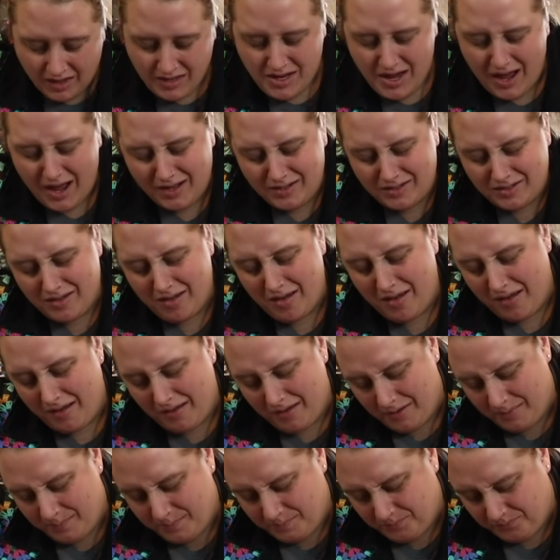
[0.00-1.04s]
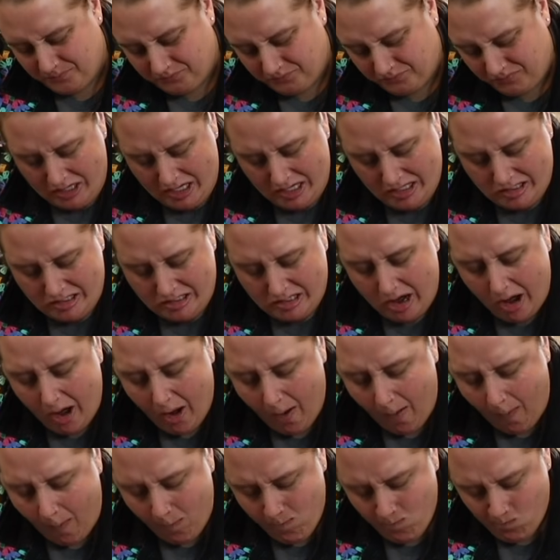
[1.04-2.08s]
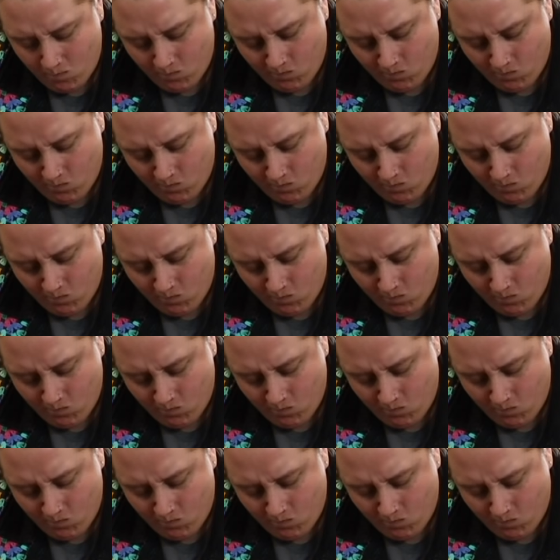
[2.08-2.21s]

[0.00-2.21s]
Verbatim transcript: yeah, it's, uh, it's, uh,